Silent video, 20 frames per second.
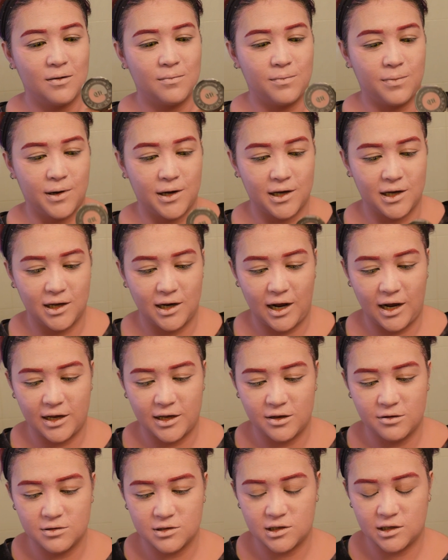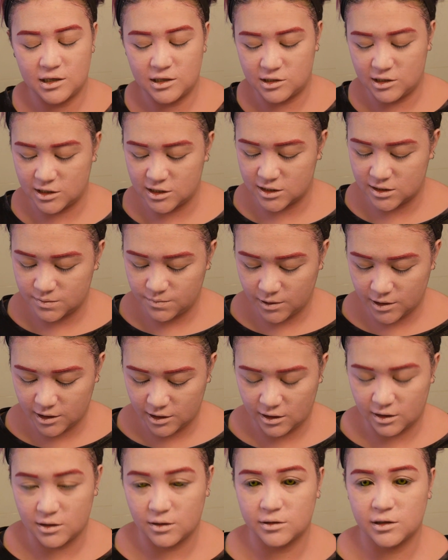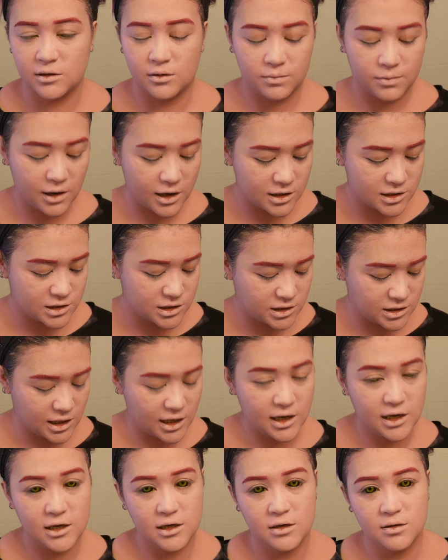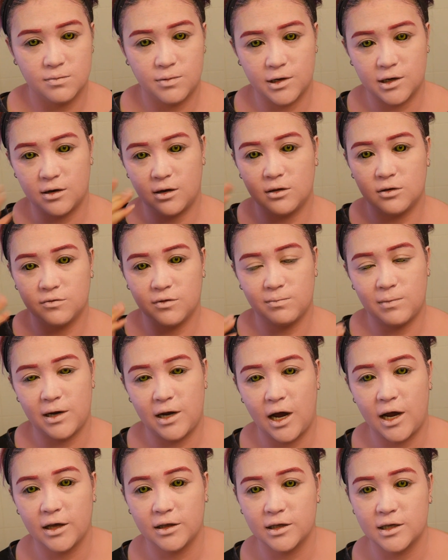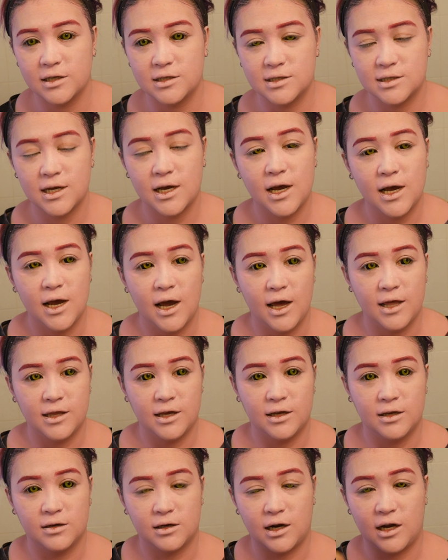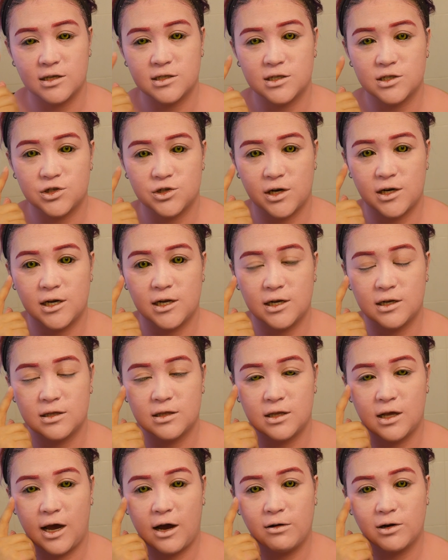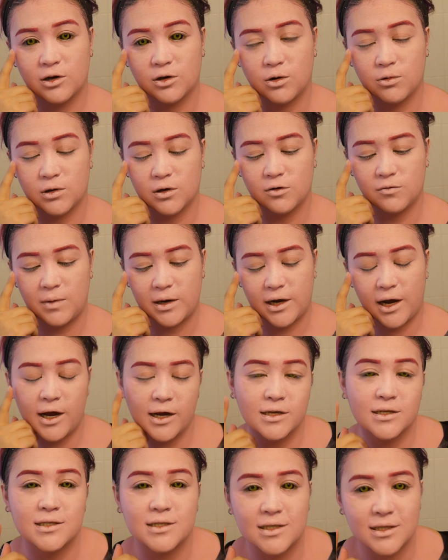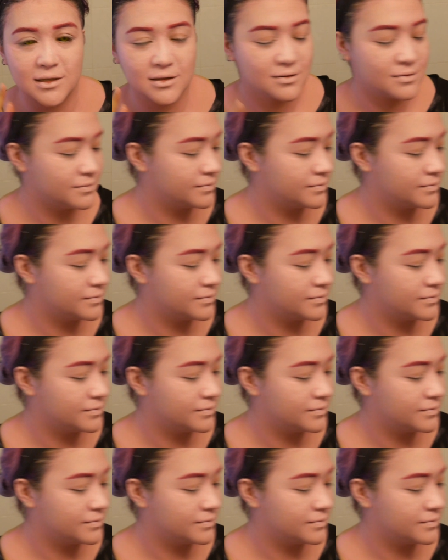but I usually just put it on a little brush and put it all over my eyelids and then concentrate it in the outer corner of my eyes.